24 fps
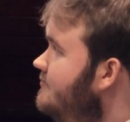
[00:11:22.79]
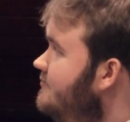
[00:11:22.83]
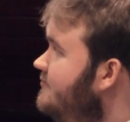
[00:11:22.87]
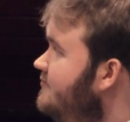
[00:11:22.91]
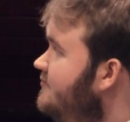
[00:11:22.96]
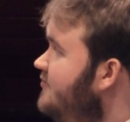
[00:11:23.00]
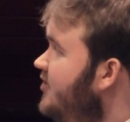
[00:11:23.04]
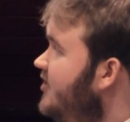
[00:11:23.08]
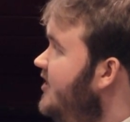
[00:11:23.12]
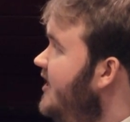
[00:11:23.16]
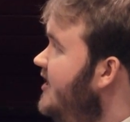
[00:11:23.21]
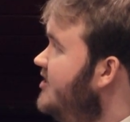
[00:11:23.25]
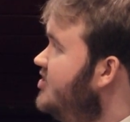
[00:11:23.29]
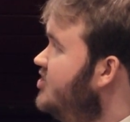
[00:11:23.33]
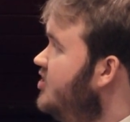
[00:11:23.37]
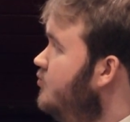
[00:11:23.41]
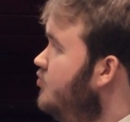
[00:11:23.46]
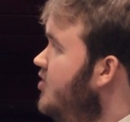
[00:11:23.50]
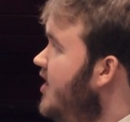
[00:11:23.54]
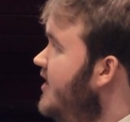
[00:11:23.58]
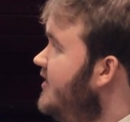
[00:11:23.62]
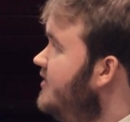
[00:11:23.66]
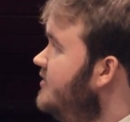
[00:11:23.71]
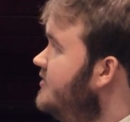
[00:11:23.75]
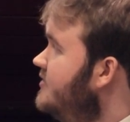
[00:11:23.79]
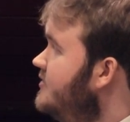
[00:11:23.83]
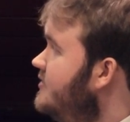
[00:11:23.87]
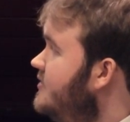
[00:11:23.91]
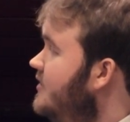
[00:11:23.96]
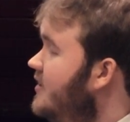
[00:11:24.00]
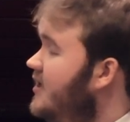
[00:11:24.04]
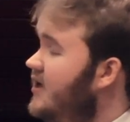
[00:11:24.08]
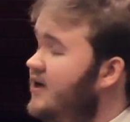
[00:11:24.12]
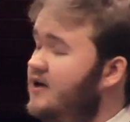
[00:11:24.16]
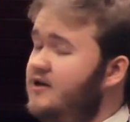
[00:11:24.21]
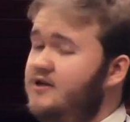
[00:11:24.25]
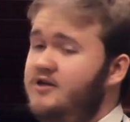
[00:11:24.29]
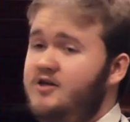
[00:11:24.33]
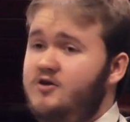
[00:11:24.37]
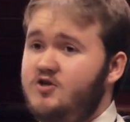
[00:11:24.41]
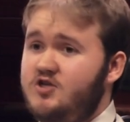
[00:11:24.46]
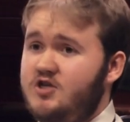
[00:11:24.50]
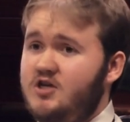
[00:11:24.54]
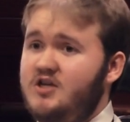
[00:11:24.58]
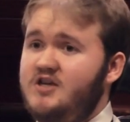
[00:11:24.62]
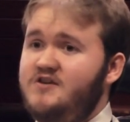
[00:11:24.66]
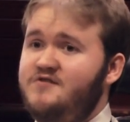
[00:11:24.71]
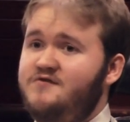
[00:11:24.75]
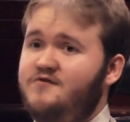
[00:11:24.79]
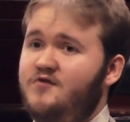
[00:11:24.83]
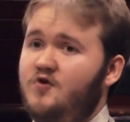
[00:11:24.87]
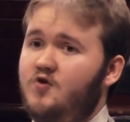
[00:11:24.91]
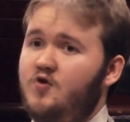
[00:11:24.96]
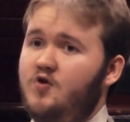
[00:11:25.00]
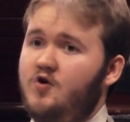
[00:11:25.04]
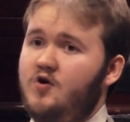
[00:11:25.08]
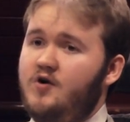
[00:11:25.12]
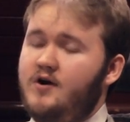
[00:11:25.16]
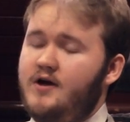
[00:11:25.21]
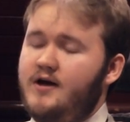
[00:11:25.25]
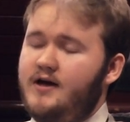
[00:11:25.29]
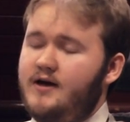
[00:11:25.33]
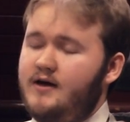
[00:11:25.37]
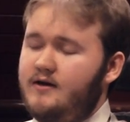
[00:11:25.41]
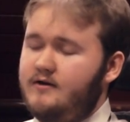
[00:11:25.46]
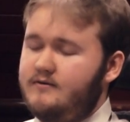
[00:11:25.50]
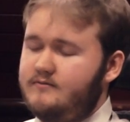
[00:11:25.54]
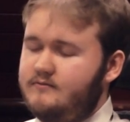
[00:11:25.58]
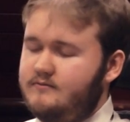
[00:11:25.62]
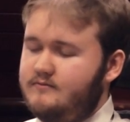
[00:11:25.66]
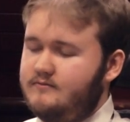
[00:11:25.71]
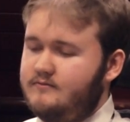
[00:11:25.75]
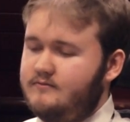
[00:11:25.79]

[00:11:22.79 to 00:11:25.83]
financial bracket, usually for